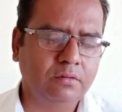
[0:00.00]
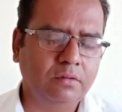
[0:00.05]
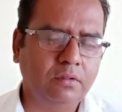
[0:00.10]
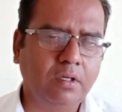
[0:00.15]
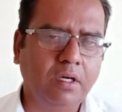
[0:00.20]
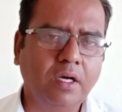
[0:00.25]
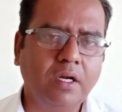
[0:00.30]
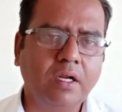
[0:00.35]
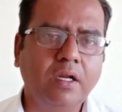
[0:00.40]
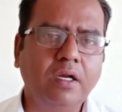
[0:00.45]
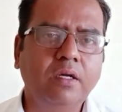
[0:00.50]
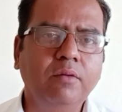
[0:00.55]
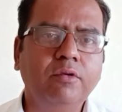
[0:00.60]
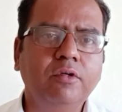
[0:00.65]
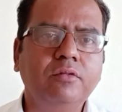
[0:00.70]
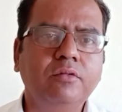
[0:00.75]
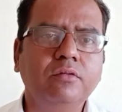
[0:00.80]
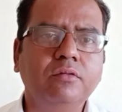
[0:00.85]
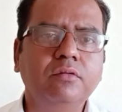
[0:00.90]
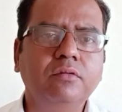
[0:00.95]
are
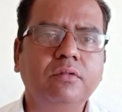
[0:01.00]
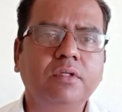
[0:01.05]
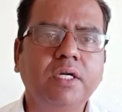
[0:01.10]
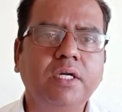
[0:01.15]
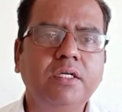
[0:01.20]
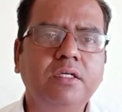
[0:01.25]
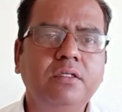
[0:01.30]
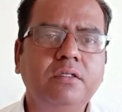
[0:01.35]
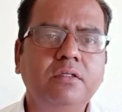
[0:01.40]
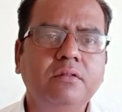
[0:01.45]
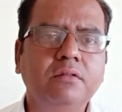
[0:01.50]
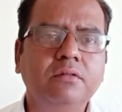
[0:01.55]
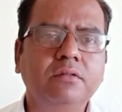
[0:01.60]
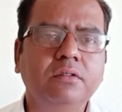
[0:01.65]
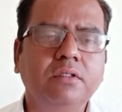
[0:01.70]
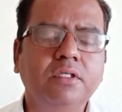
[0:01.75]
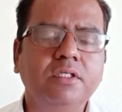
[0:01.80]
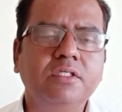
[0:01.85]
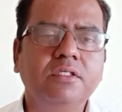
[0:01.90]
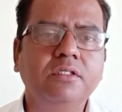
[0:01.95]
unable to write
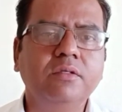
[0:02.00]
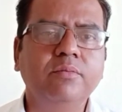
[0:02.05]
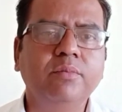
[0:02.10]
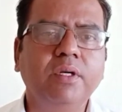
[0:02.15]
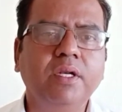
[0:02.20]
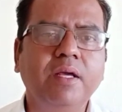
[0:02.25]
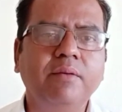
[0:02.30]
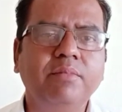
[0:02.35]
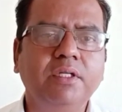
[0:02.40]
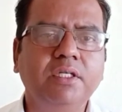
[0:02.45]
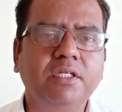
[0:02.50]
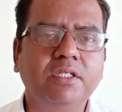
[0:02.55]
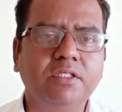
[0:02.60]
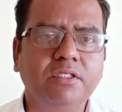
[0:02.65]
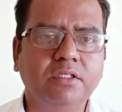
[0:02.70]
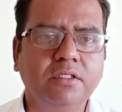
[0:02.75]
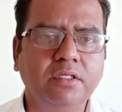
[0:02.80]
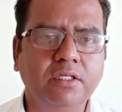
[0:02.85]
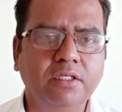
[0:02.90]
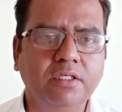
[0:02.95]
a simple
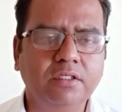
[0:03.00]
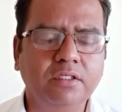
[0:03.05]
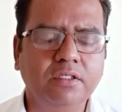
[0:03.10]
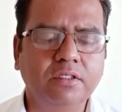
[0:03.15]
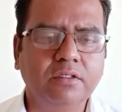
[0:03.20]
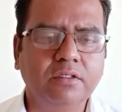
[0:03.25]
application letter.